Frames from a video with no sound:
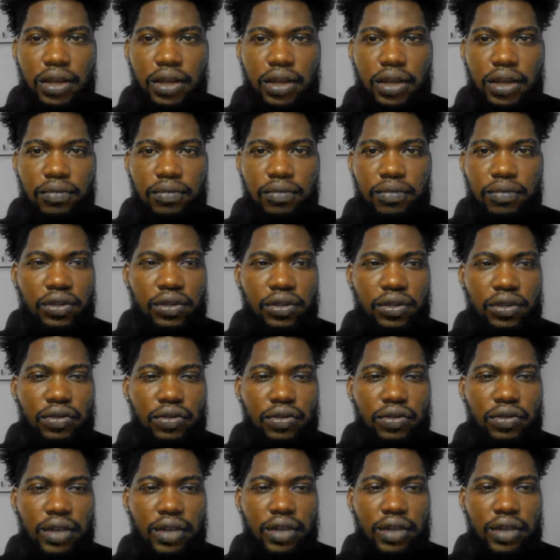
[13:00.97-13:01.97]
admin. So
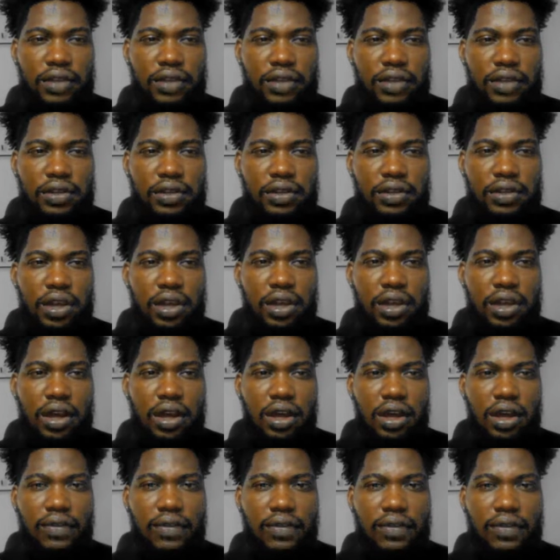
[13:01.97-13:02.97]
yes,
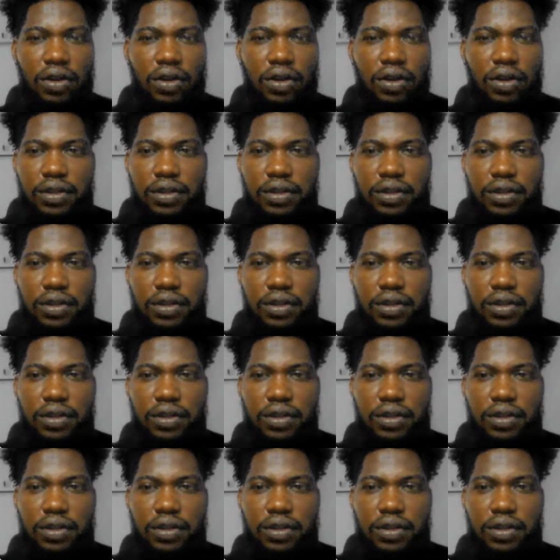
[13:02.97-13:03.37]
I've logged in.